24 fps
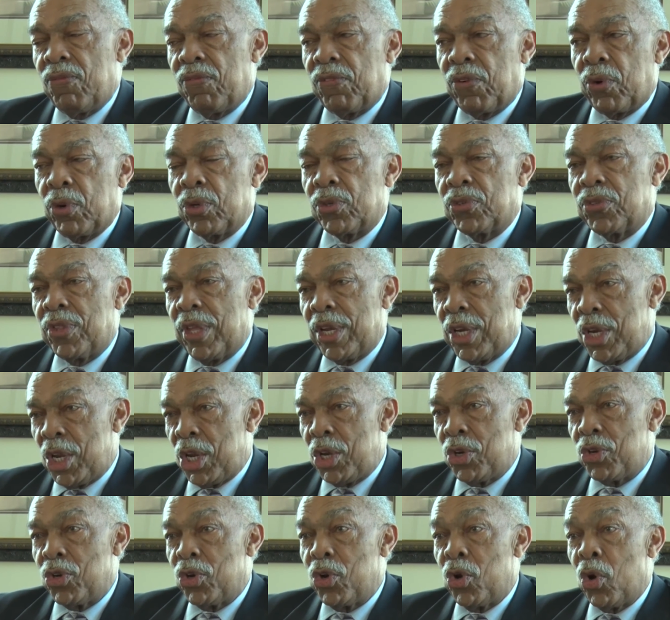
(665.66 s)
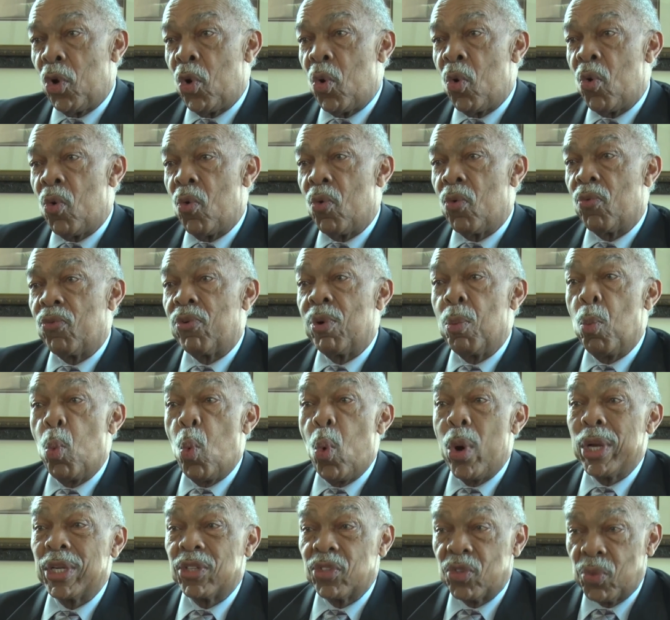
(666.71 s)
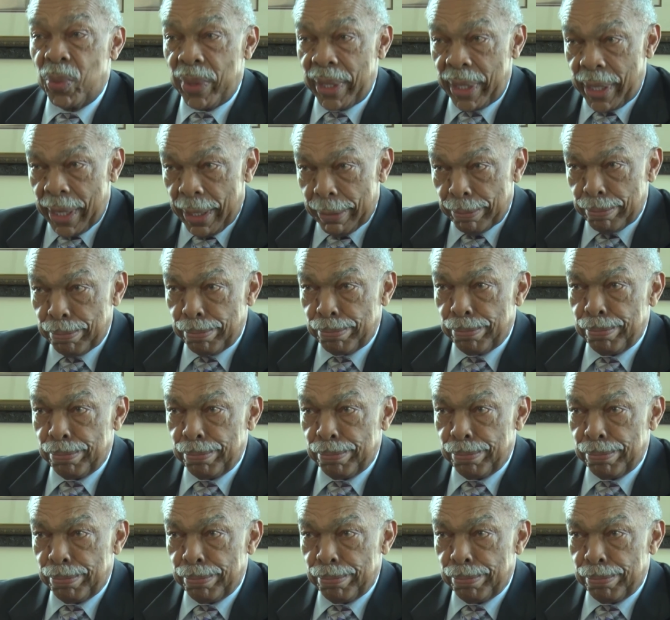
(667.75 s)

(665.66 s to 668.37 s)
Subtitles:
First, they need to know from whence we come.